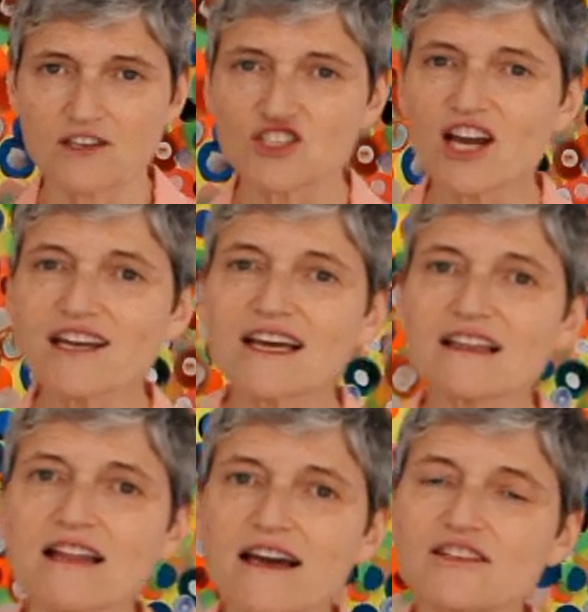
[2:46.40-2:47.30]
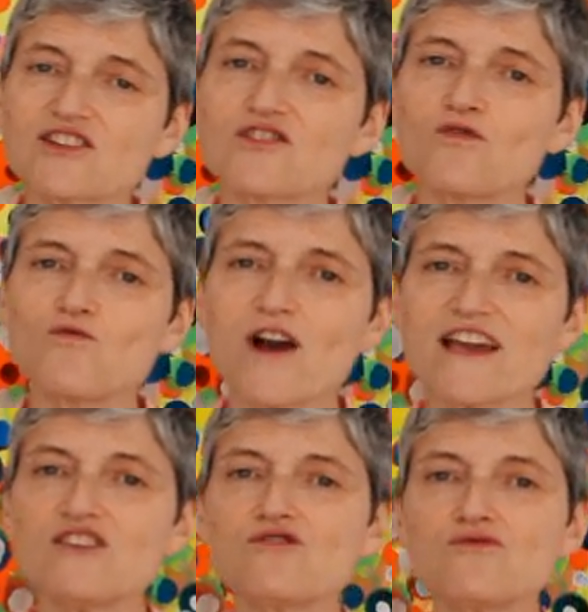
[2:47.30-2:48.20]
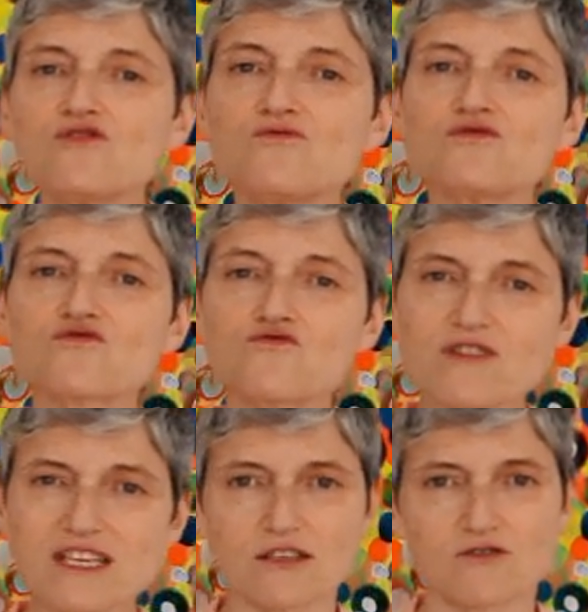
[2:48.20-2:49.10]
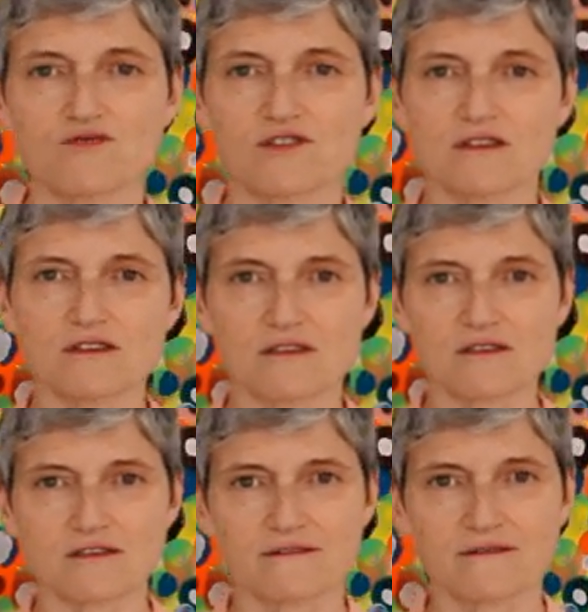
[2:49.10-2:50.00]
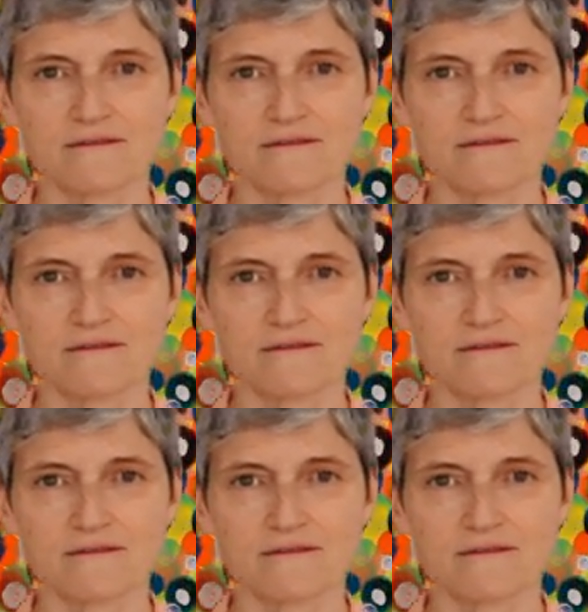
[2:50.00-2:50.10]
Shining a light on the way you use resources.